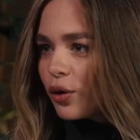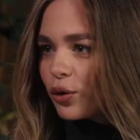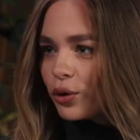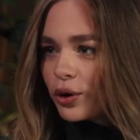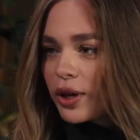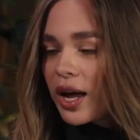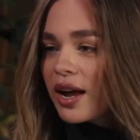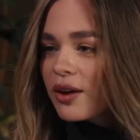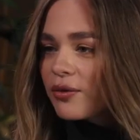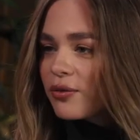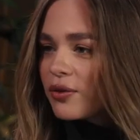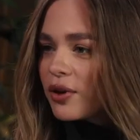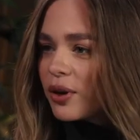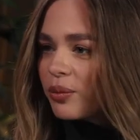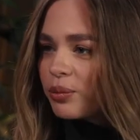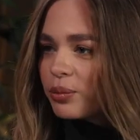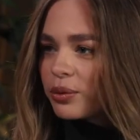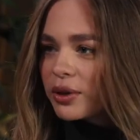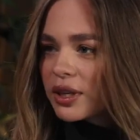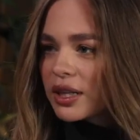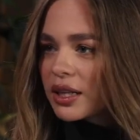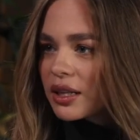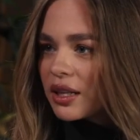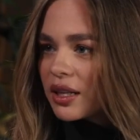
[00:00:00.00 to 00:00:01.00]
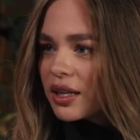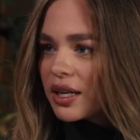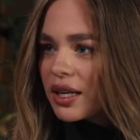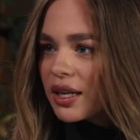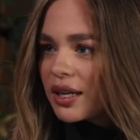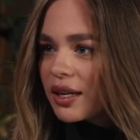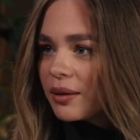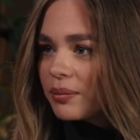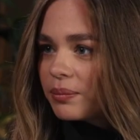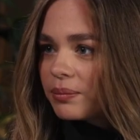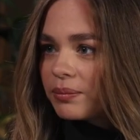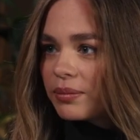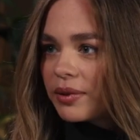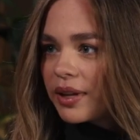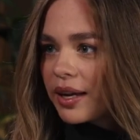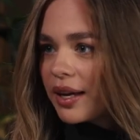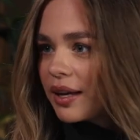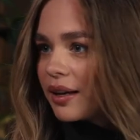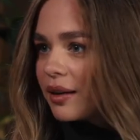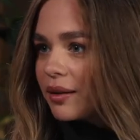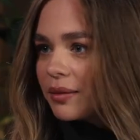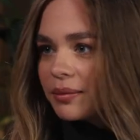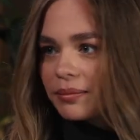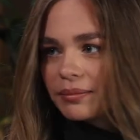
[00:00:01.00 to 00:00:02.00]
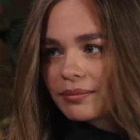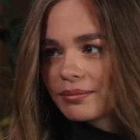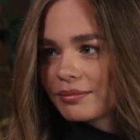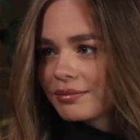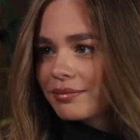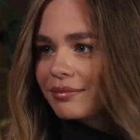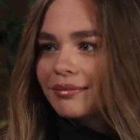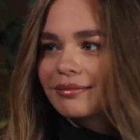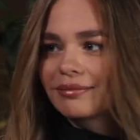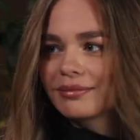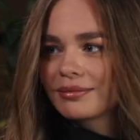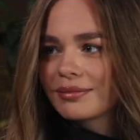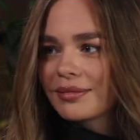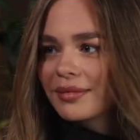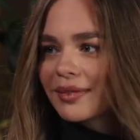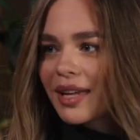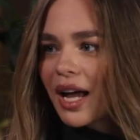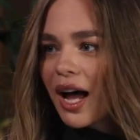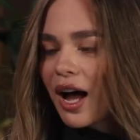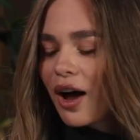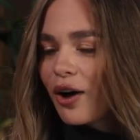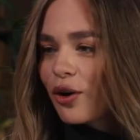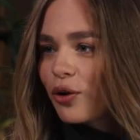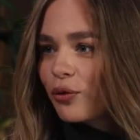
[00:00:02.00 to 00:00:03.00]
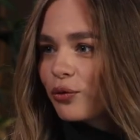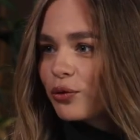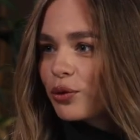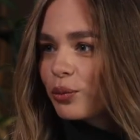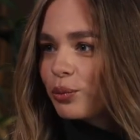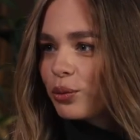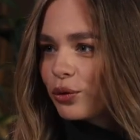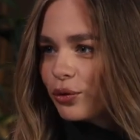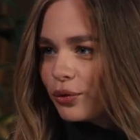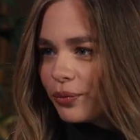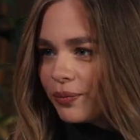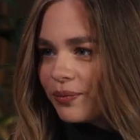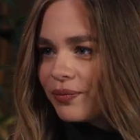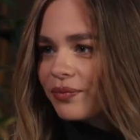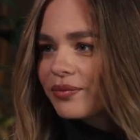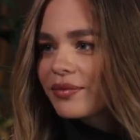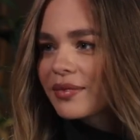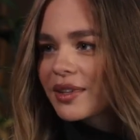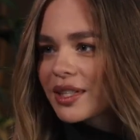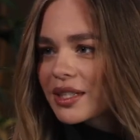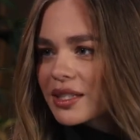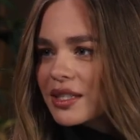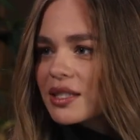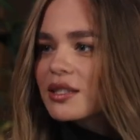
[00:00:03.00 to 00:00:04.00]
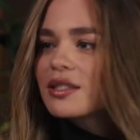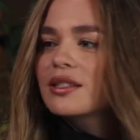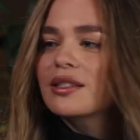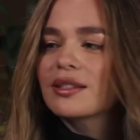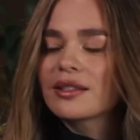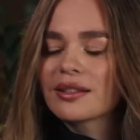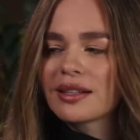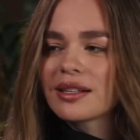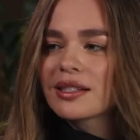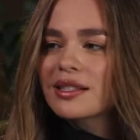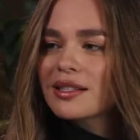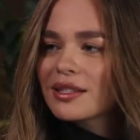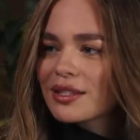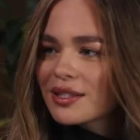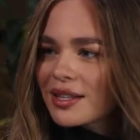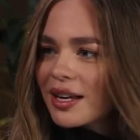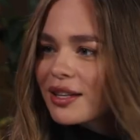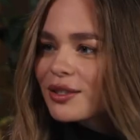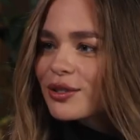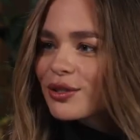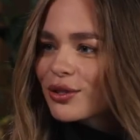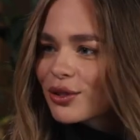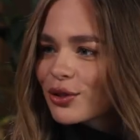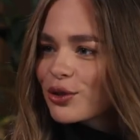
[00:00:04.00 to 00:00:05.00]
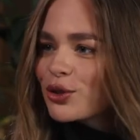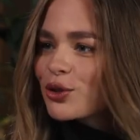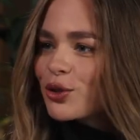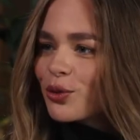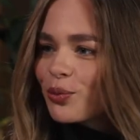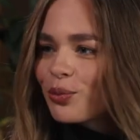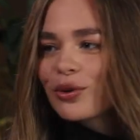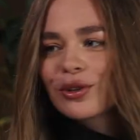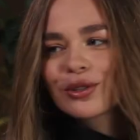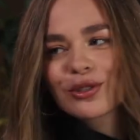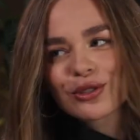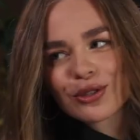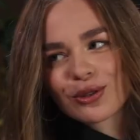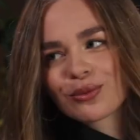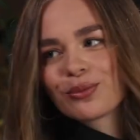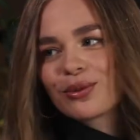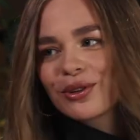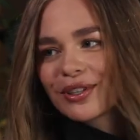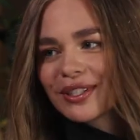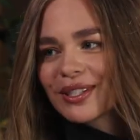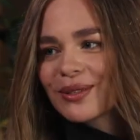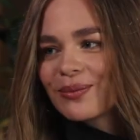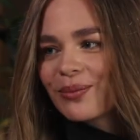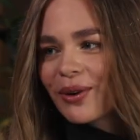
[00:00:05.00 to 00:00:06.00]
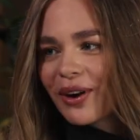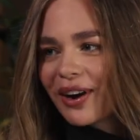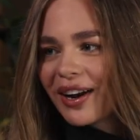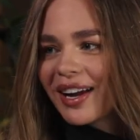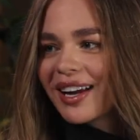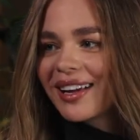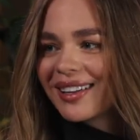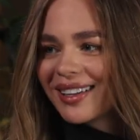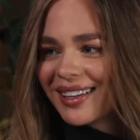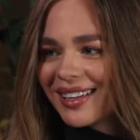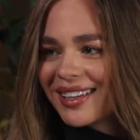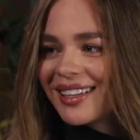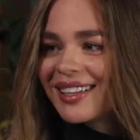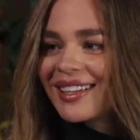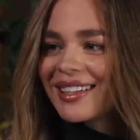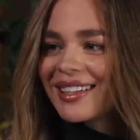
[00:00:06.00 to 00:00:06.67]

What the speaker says: her life completely, like out of the blue. This is also super, super inspiring.